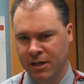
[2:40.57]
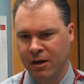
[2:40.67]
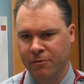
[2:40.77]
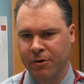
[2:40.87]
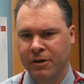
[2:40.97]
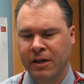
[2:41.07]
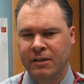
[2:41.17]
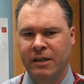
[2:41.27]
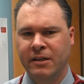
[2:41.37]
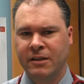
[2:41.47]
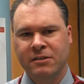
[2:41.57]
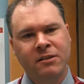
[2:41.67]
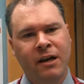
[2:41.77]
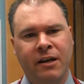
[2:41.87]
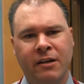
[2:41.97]
They did a study that
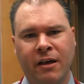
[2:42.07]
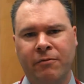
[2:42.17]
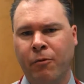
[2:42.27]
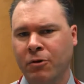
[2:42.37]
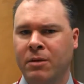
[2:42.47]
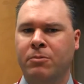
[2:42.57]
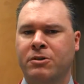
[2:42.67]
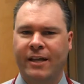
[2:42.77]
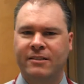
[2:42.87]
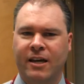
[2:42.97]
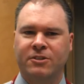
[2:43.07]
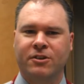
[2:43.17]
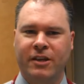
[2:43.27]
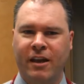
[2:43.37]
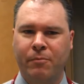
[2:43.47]
14% of indoor
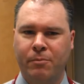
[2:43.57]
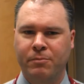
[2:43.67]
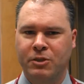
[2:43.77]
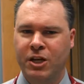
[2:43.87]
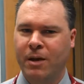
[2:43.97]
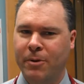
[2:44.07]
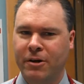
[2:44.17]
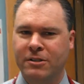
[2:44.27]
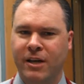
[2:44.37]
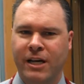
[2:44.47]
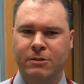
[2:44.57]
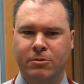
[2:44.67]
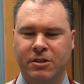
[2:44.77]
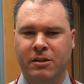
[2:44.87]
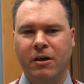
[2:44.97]
cats actually have GI
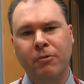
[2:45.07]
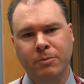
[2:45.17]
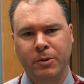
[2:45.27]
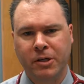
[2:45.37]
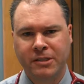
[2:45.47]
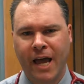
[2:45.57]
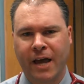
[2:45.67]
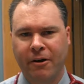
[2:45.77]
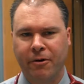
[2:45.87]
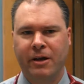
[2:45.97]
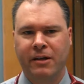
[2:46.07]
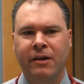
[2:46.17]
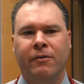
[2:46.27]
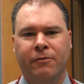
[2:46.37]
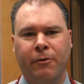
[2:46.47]
parasites, which I thought was pretty
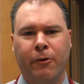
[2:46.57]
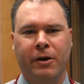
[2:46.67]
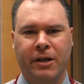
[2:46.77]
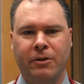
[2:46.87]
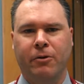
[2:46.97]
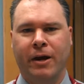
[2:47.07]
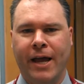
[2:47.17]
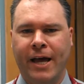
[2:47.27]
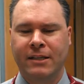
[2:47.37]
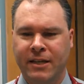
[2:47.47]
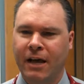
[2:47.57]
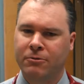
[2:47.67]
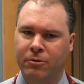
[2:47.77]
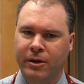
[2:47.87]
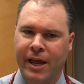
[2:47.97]
staggering for indoor
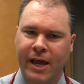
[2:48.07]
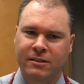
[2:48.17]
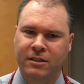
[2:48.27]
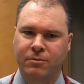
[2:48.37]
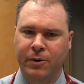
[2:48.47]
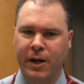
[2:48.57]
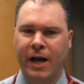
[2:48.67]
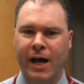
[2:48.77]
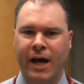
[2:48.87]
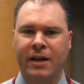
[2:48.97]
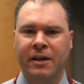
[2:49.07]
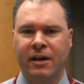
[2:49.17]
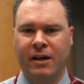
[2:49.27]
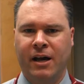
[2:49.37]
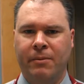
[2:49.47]
cats. And outdoor cats, it's very
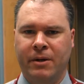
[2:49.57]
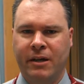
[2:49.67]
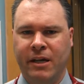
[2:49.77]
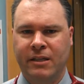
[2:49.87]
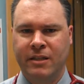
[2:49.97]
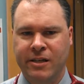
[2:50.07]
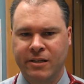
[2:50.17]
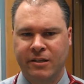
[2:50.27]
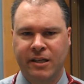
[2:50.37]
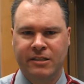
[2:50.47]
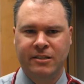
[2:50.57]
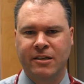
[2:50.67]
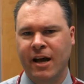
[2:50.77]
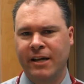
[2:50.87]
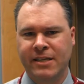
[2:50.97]
high.
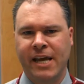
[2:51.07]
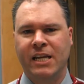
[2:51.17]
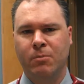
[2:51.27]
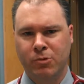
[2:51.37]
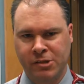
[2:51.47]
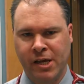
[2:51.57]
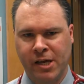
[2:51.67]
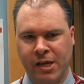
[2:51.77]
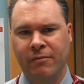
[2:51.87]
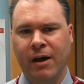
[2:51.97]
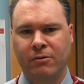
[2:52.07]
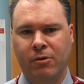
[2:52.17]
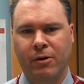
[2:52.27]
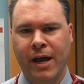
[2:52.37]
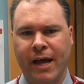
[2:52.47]
It's as high as
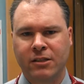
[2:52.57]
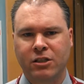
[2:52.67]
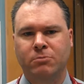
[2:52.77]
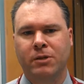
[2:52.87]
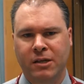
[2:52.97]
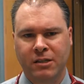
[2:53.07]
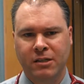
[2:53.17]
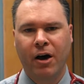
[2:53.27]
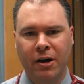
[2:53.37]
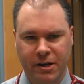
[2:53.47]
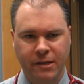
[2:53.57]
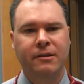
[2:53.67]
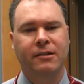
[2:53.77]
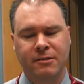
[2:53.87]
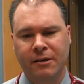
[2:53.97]
80% of outdoor cats just
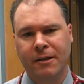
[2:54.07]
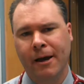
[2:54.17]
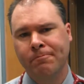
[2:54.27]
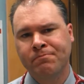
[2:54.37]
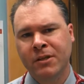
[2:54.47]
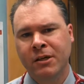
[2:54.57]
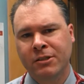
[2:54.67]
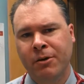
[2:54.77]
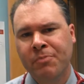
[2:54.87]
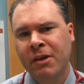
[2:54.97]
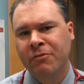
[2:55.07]
because of hunting and things like that.